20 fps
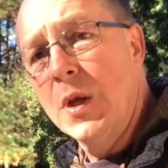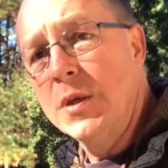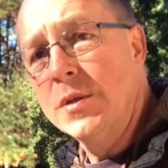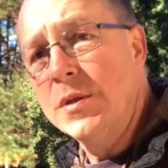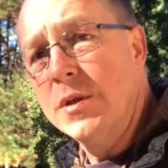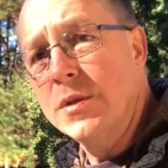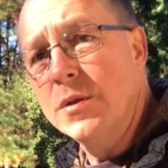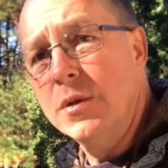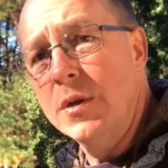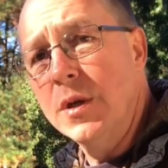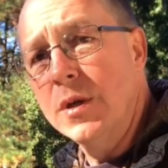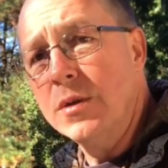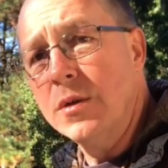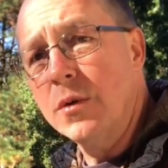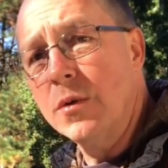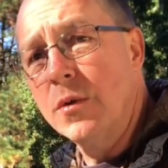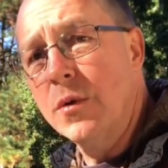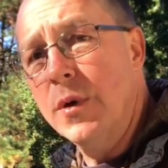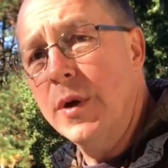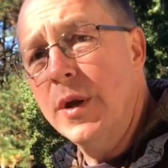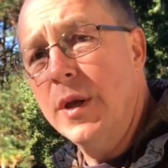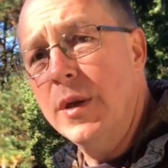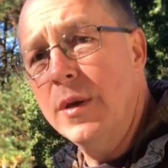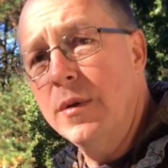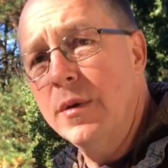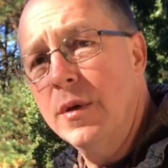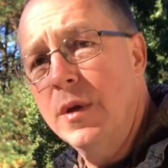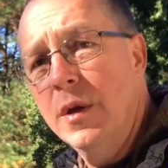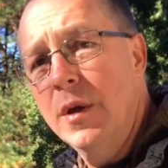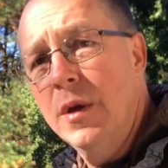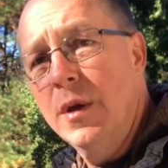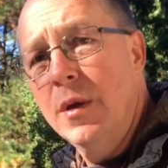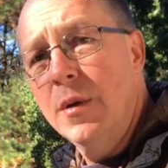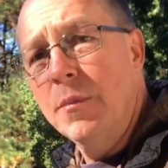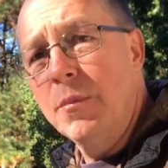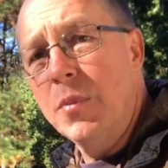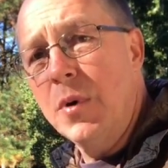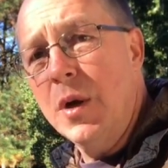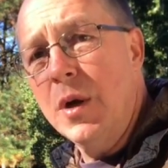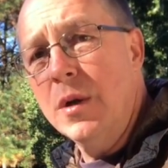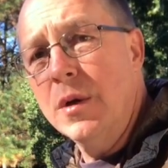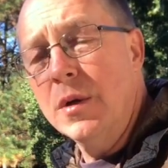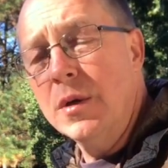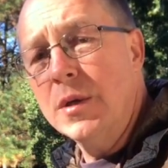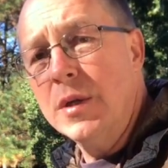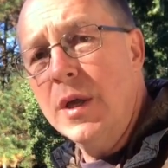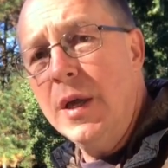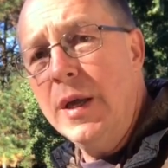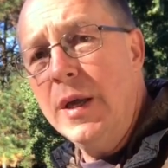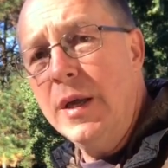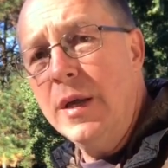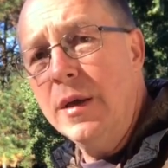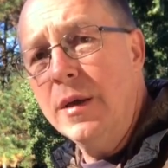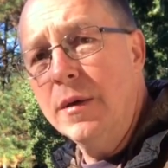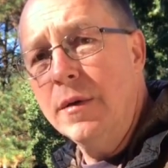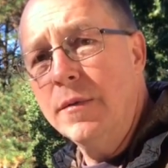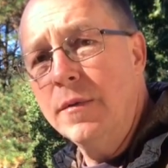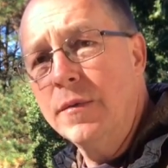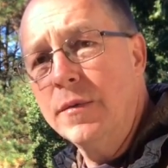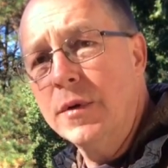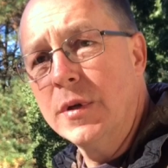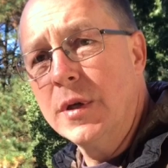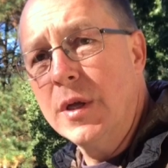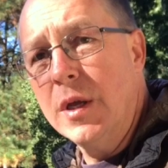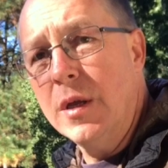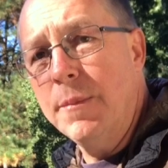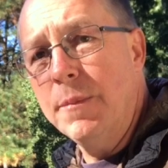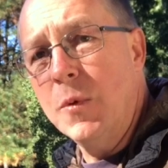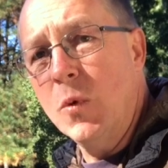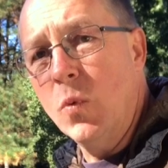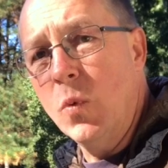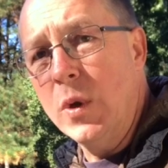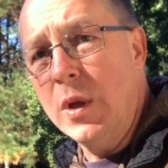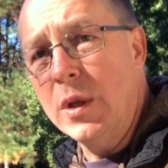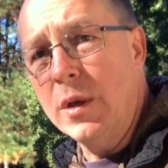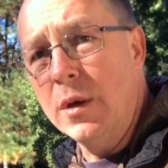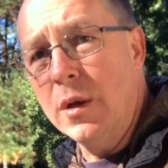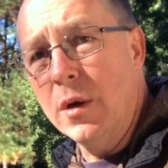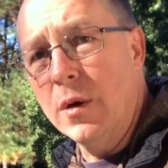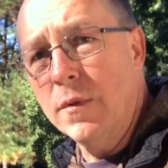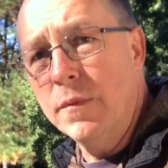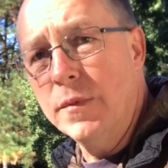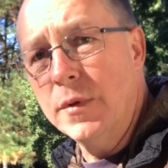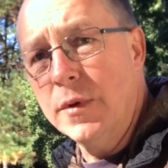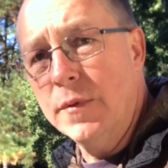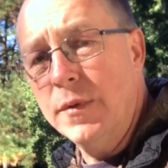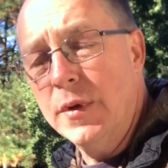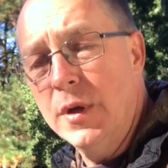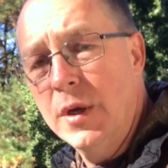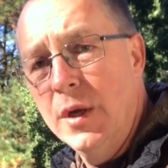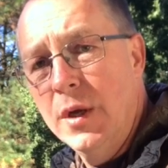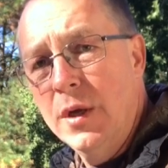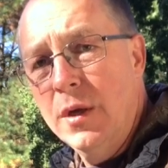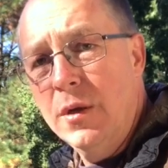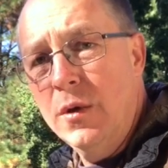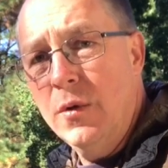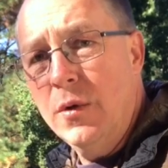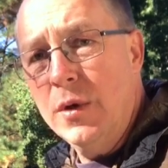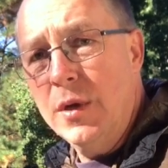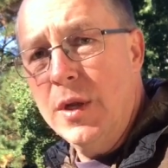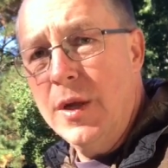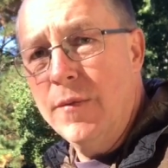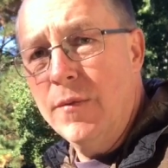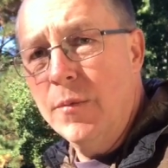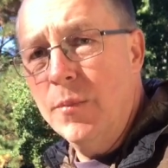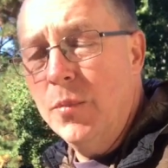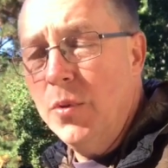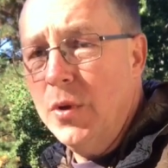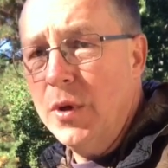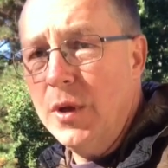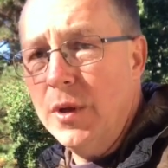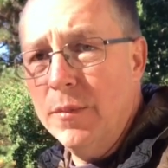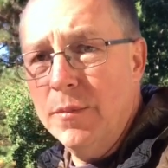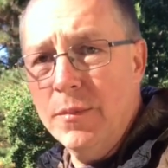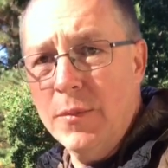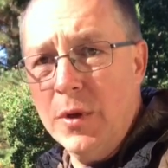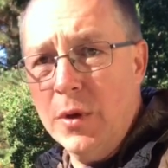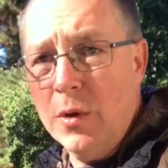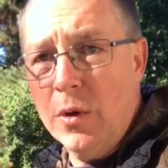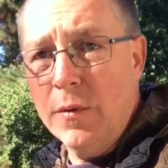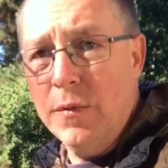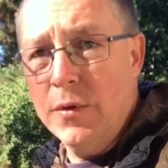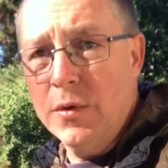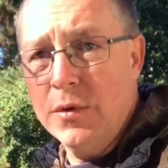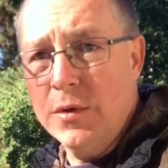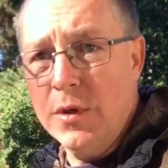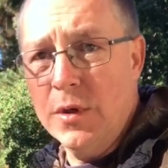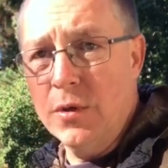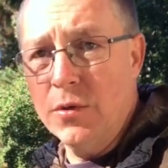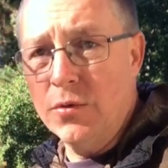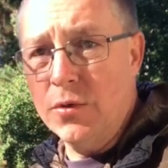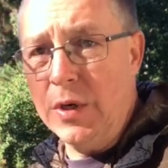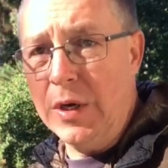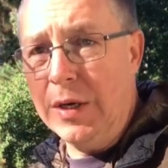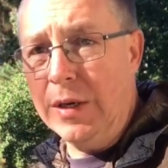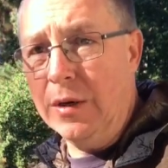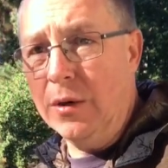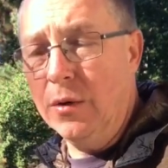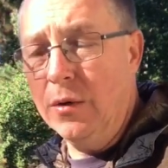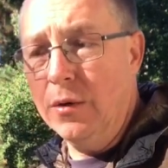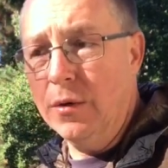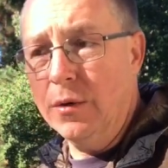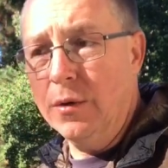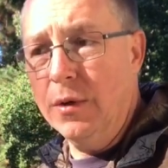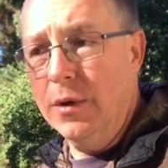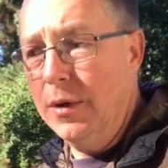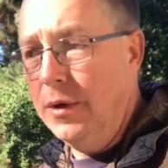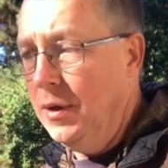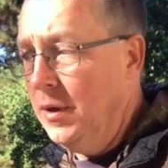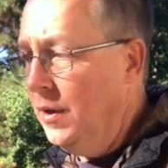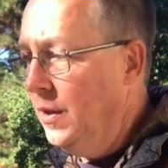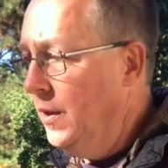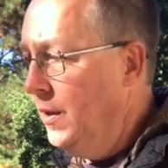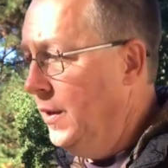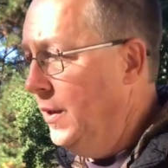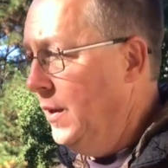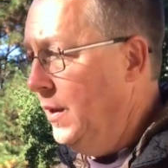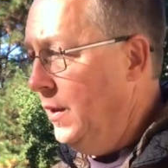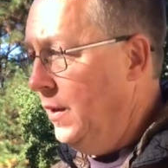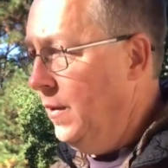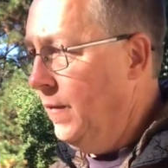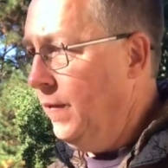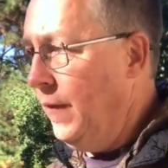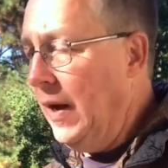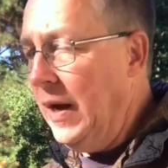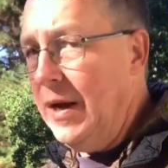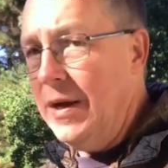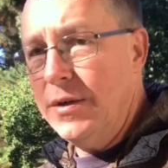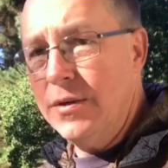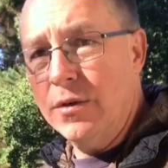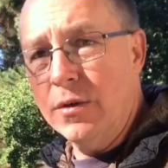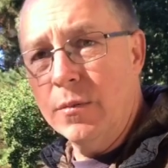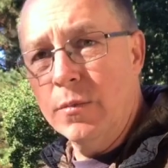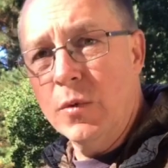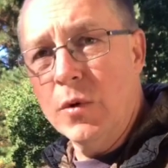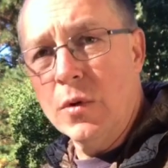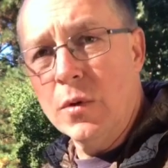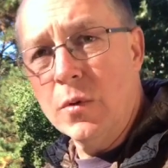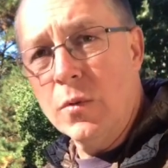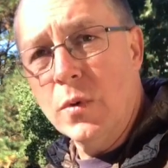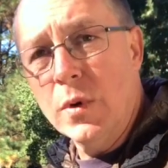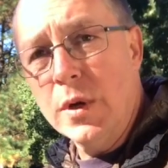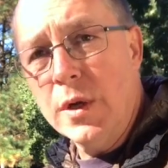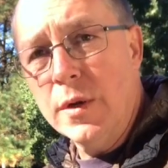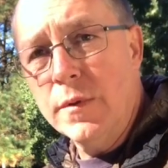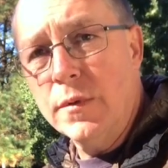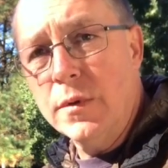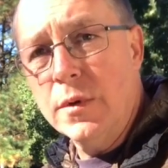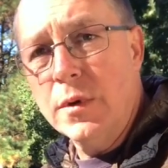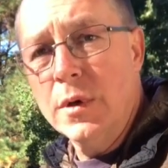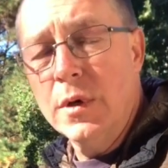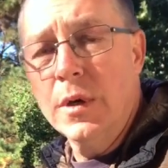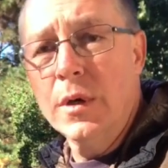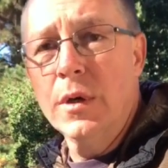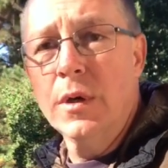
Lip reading: It's a great product to have to keep the wind off of you. You can even put it, you know, if you're still trying to look fashionable or whatever,